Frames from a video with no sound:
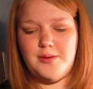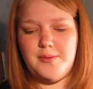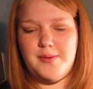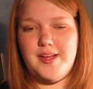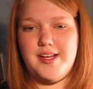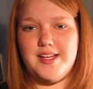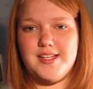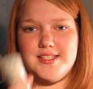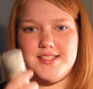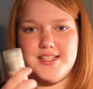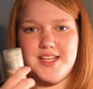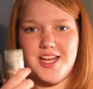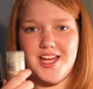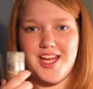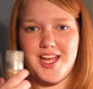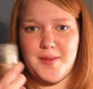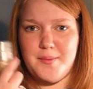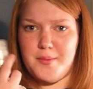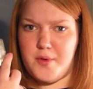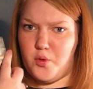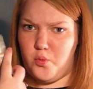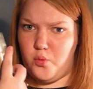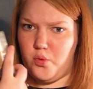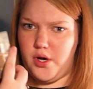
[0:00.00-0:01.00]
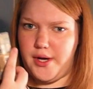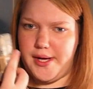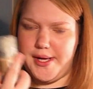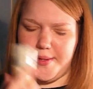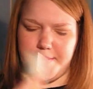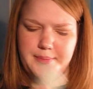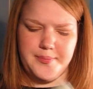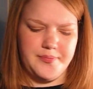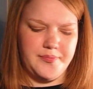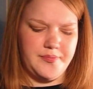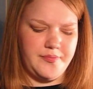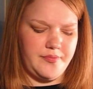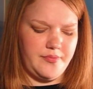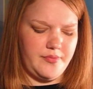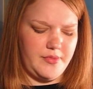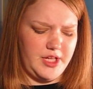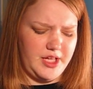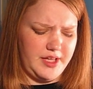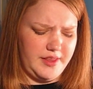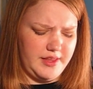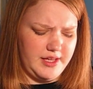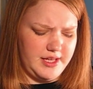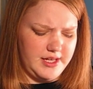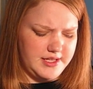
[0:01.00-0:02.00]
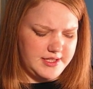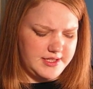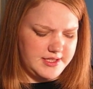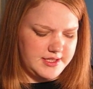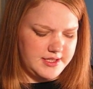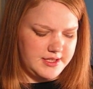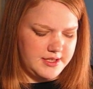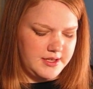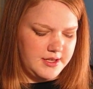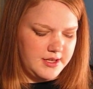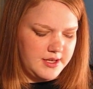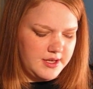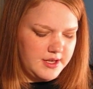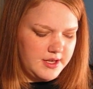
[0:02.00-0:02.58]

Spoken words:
because I am a 1 in this,